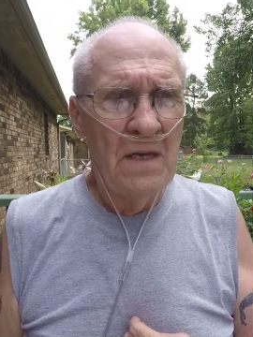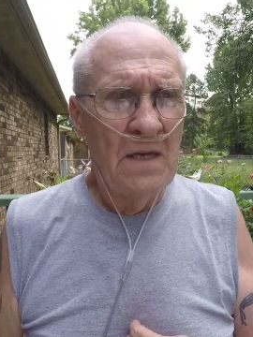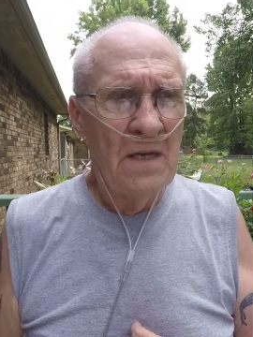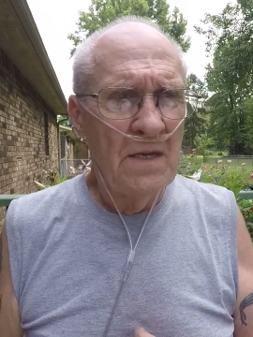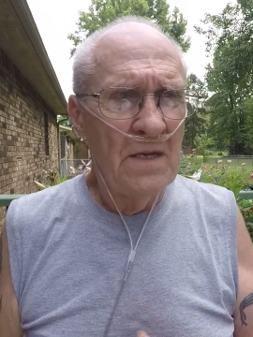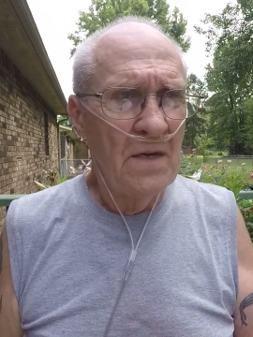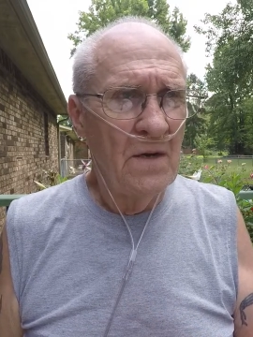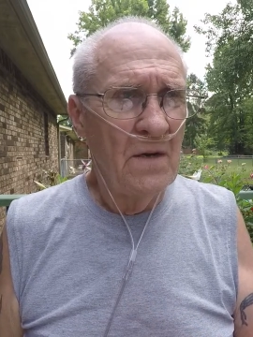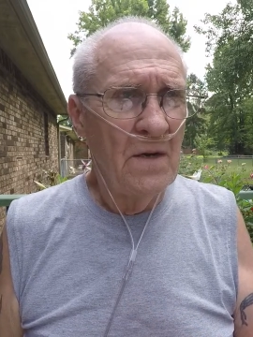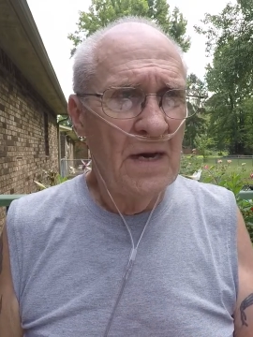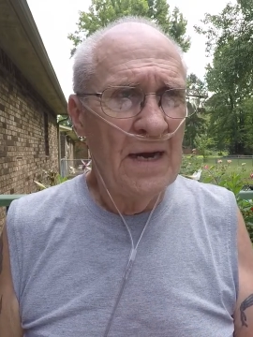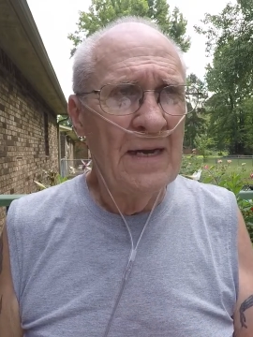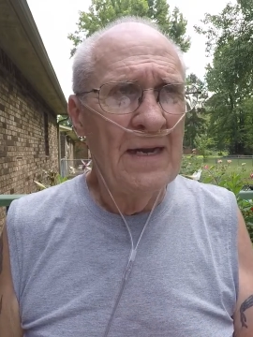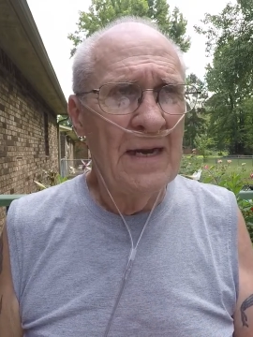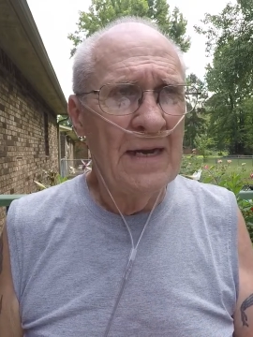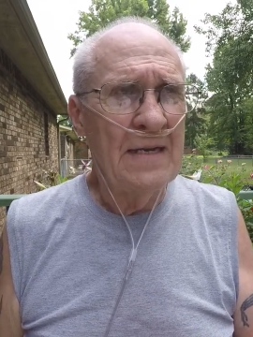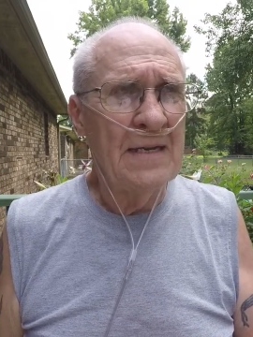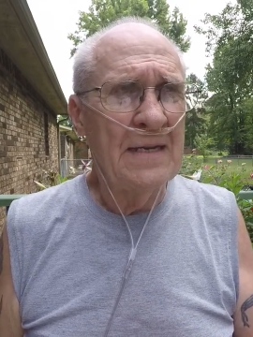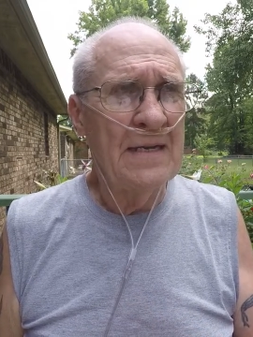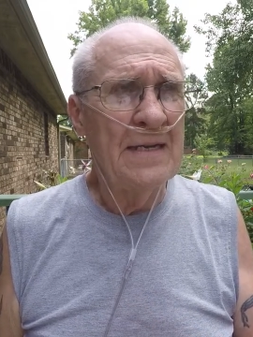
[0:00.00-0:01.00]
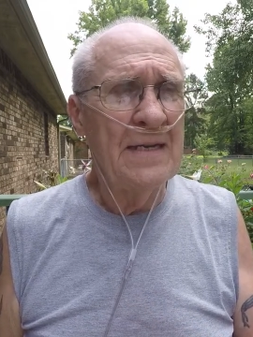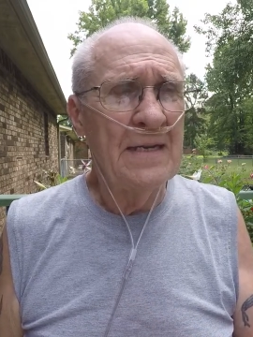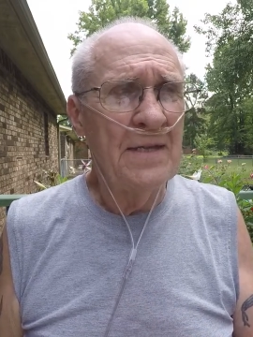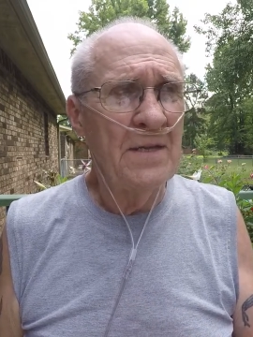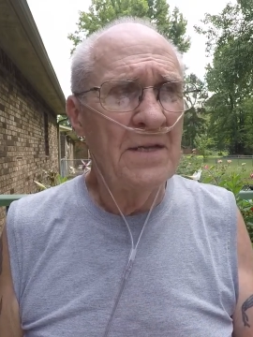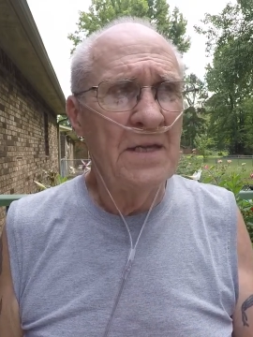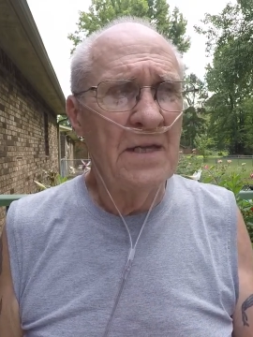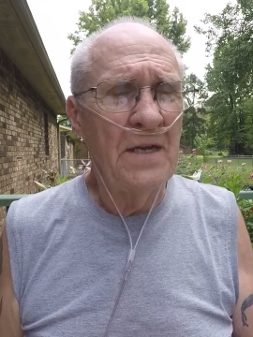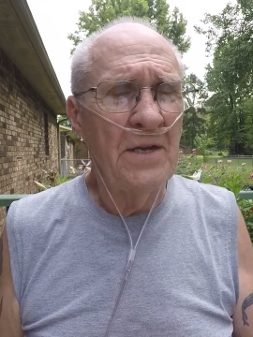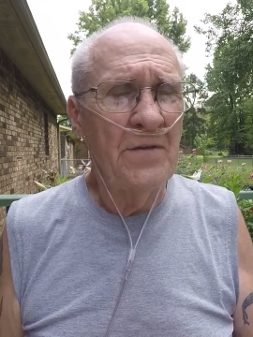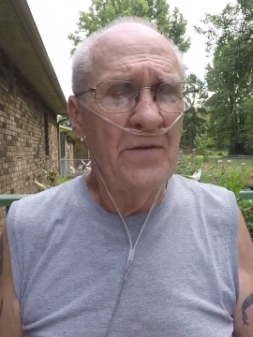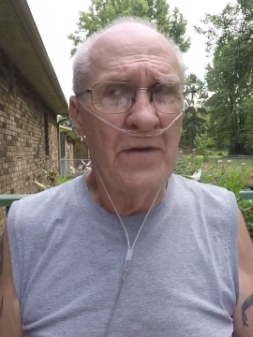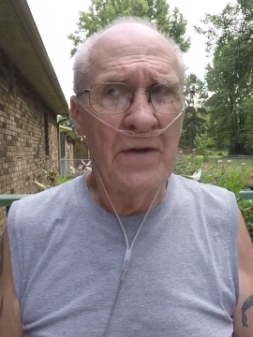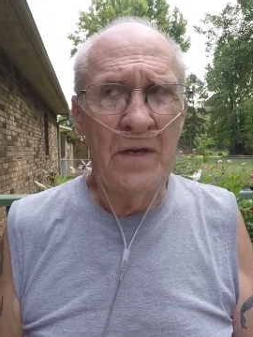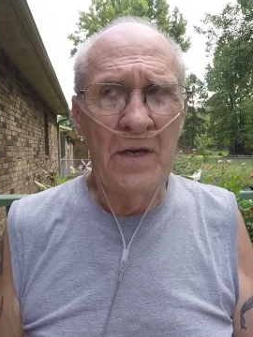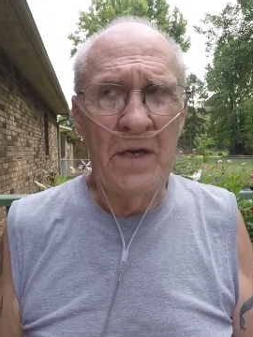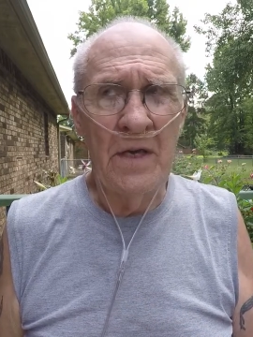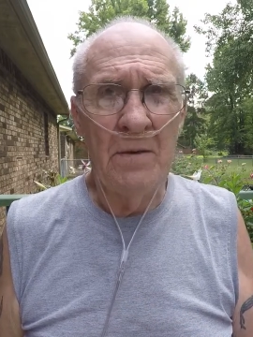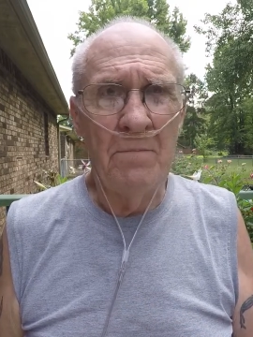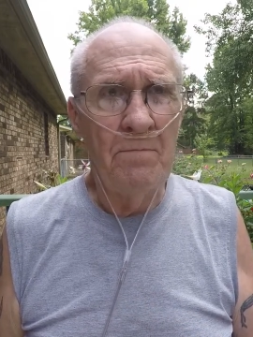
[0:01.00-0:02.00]
So I'd like to see this country
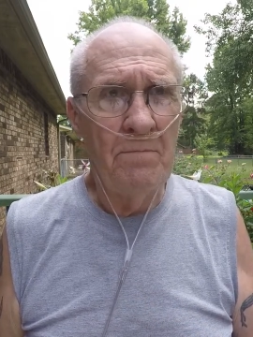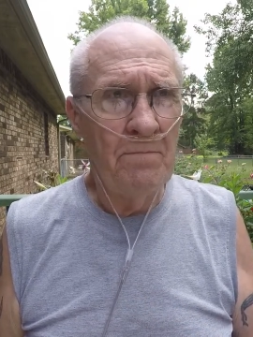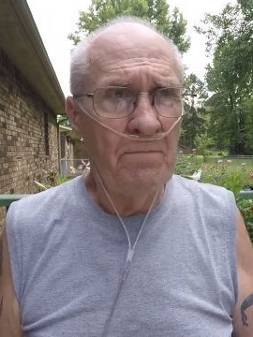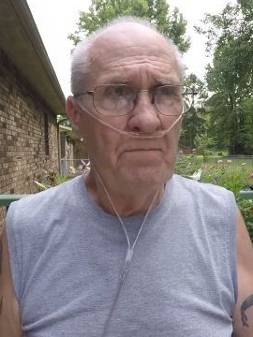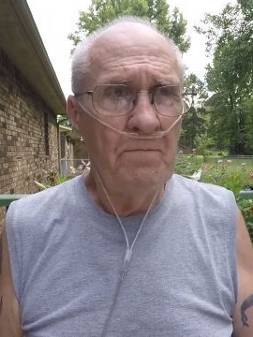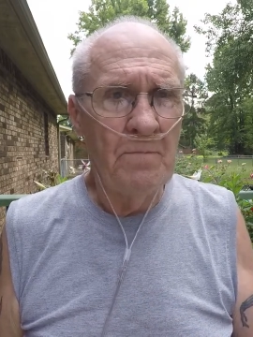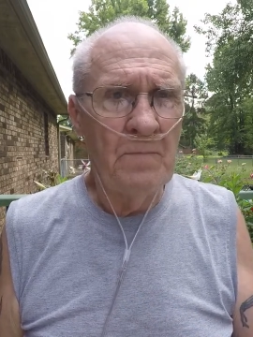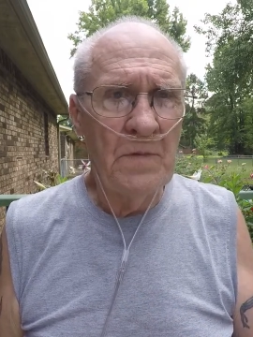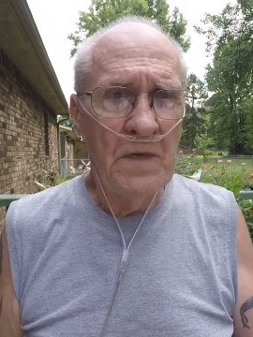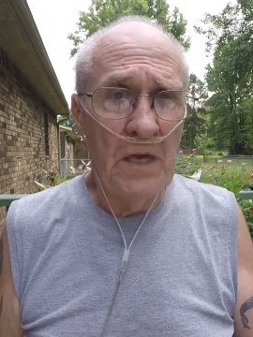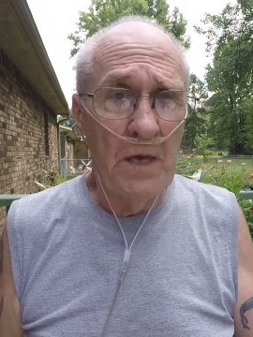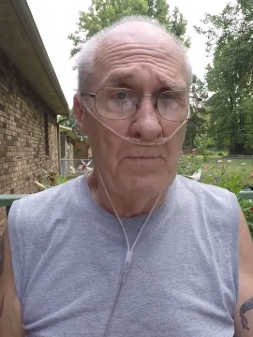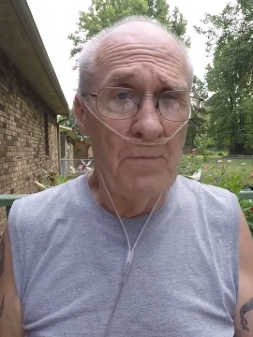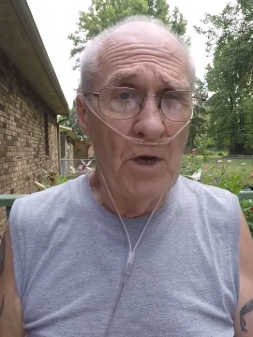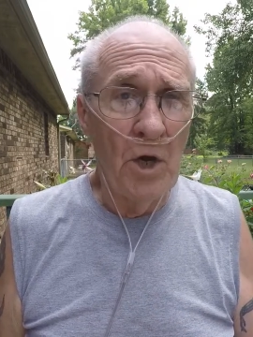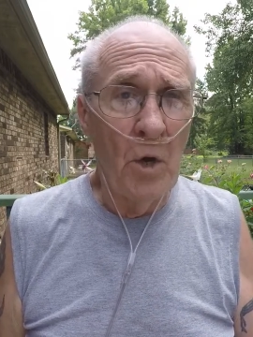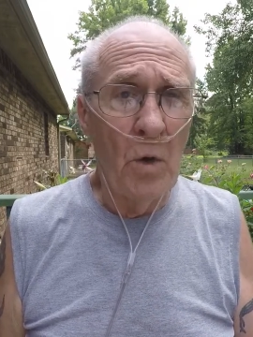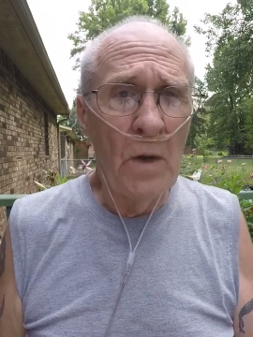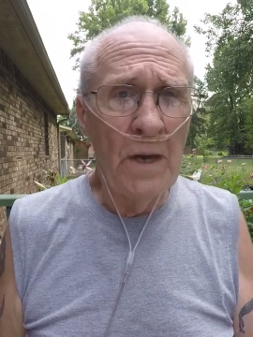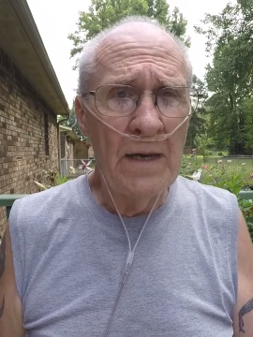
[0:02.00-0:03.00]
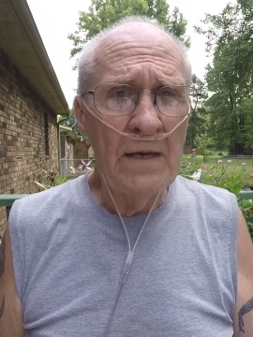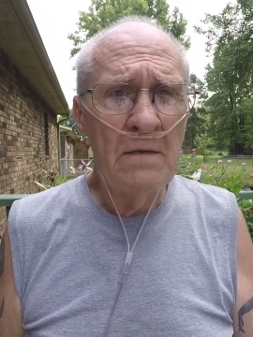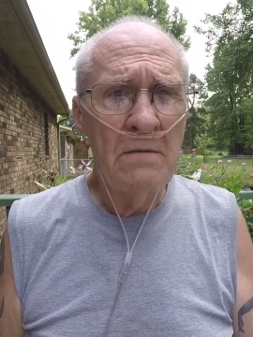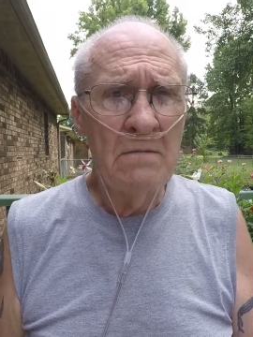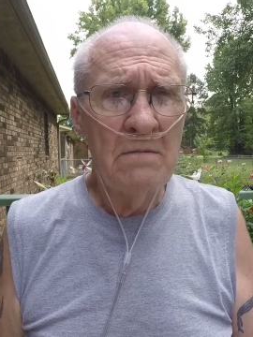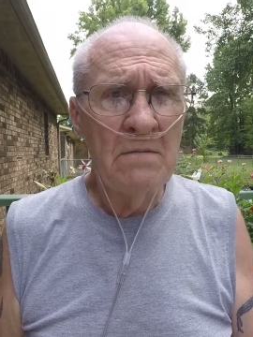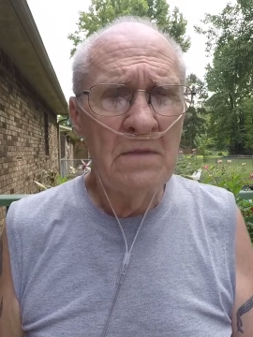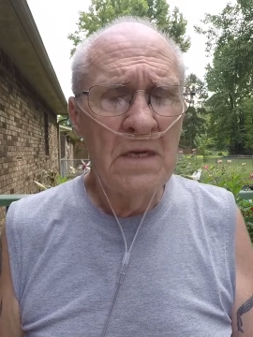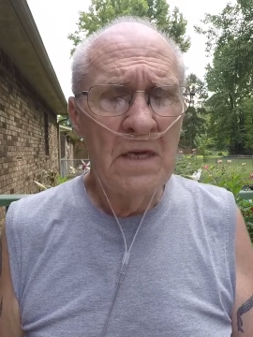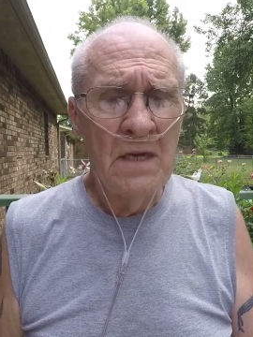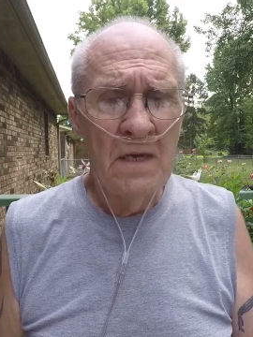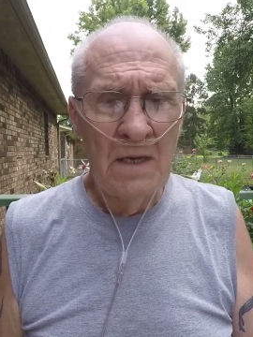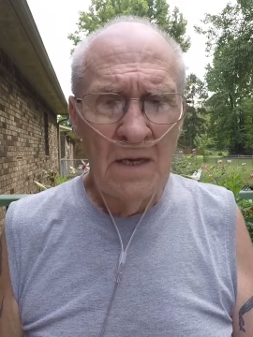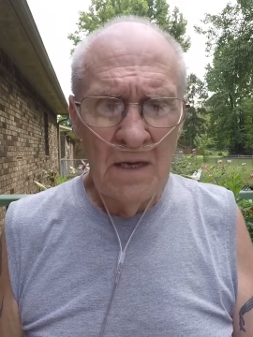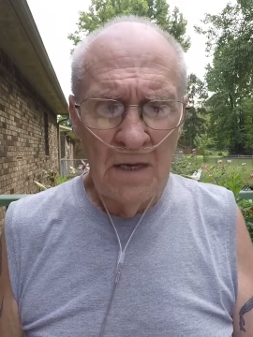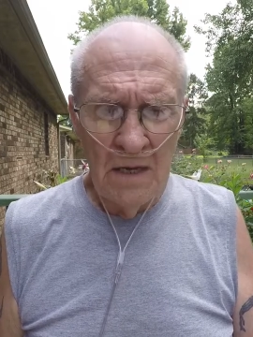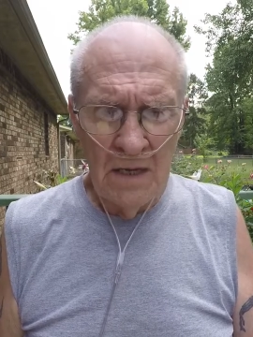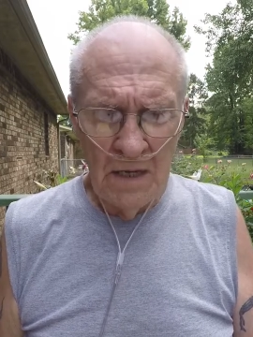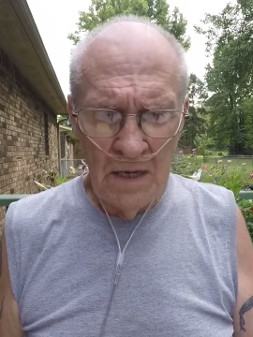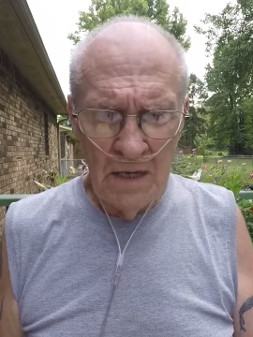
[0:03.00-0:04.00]
keep going
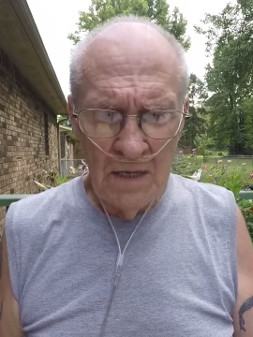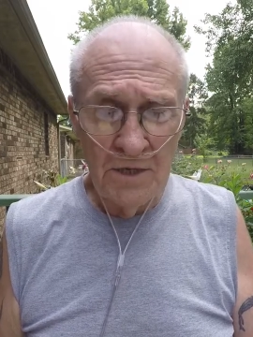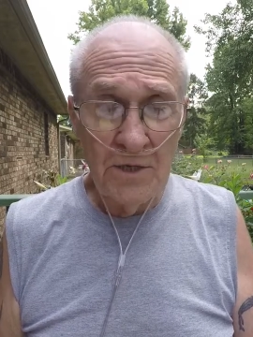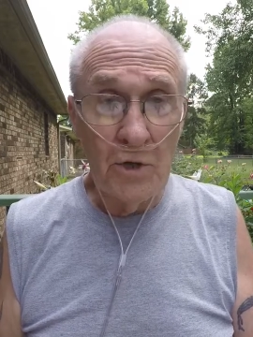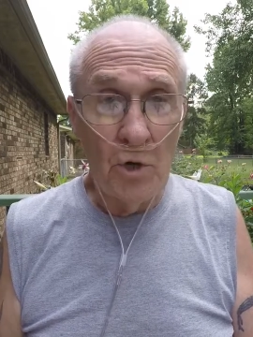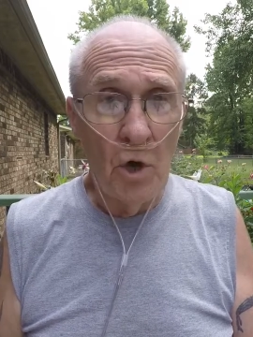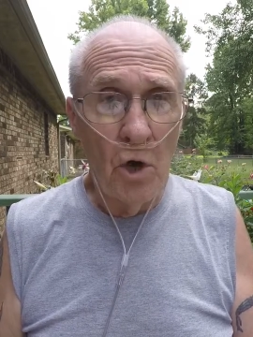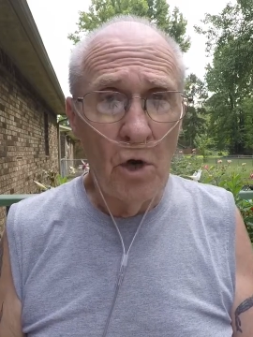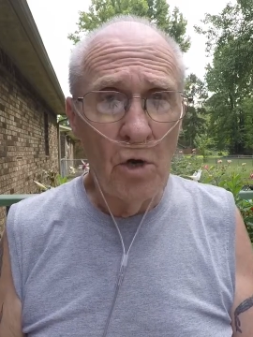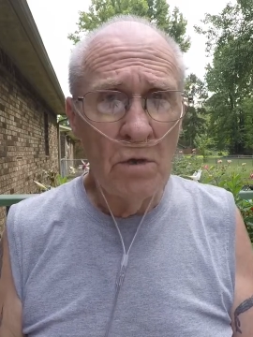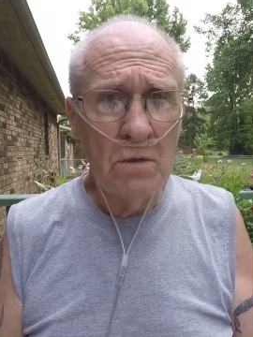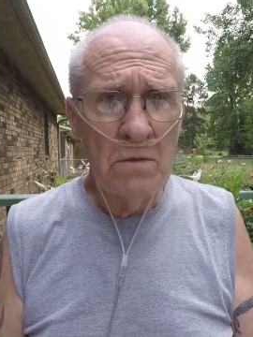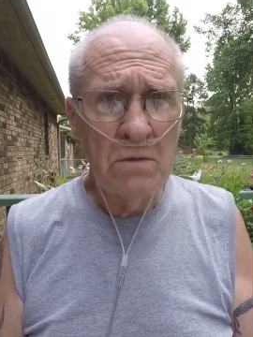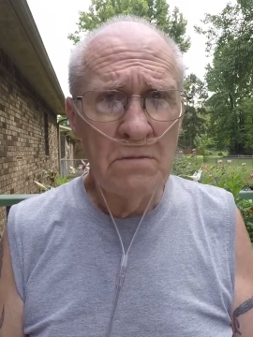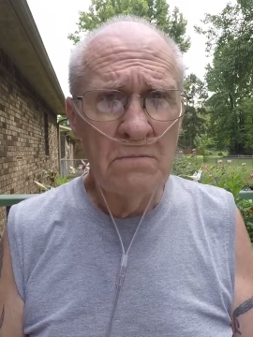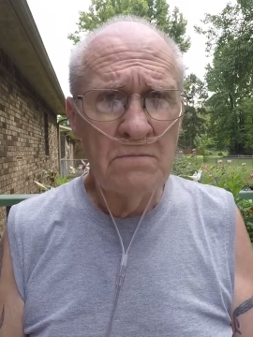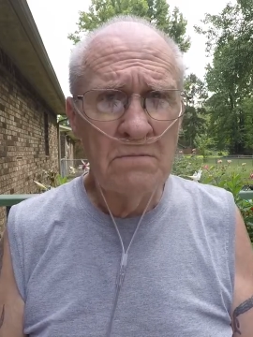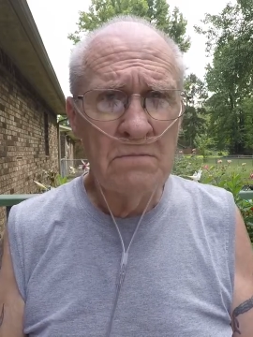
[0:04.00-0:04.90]
strong